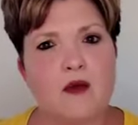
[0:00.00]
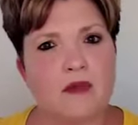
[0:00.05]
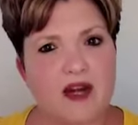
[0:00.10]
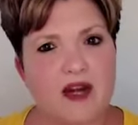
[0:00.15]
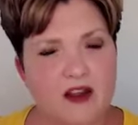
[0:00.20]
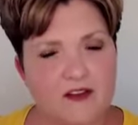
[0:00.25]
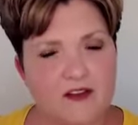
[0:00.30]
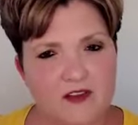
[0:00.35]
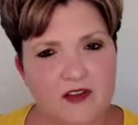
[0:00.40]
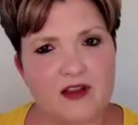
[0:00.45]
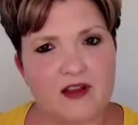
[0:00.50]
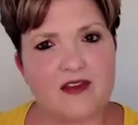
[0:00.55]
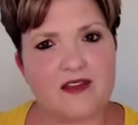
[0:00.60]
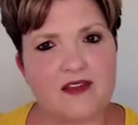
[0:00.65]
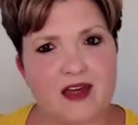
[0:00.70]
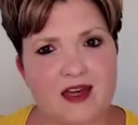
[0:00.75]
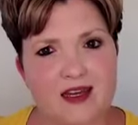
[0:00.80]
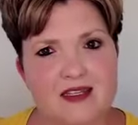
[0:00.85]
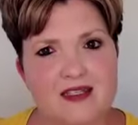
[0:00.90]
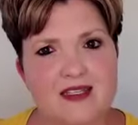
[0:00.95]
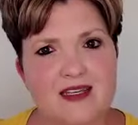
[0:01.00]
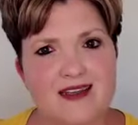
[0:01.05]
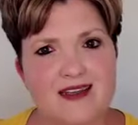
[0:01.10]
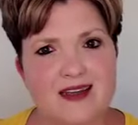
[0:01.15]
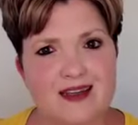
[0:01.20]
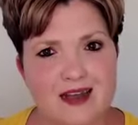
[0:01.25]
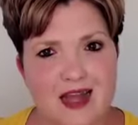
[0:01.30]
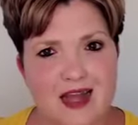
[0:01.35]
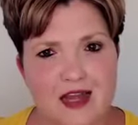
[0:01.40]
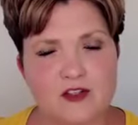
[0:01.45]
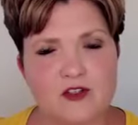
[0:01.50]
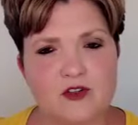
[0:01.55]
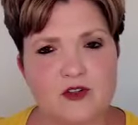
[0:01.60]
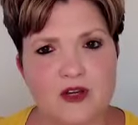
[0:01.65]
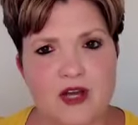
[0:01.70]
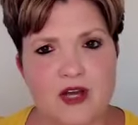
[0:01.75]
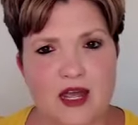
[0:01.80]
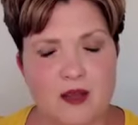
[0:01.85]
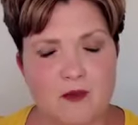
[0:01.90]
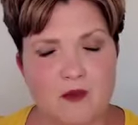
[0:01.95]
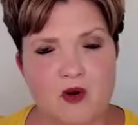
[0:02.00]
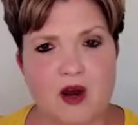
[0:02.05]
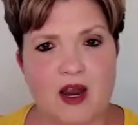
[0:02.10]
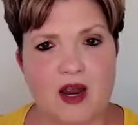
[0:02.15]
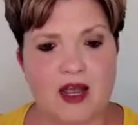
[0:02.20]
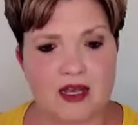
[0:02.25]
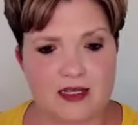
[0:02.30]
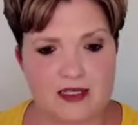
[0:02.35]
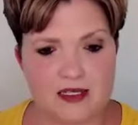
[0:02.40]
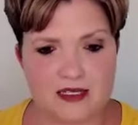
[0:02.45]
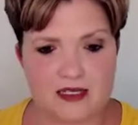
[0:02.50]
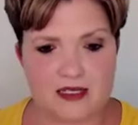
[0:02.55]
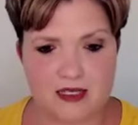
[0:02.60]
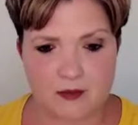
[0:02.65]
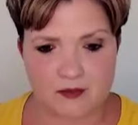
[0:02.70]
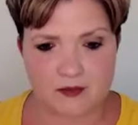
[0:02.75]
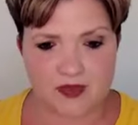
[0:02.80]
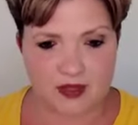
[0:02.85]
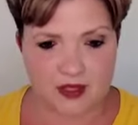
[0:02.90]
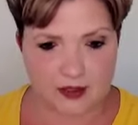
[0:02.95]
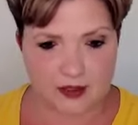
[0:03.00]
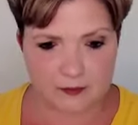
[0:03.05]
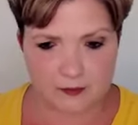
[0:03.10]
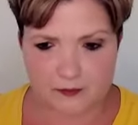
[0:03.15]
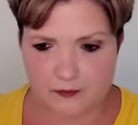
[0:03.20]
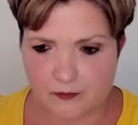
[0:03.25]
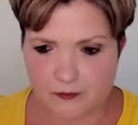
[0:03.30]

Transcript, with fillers: but I feel like that is a connector name or has something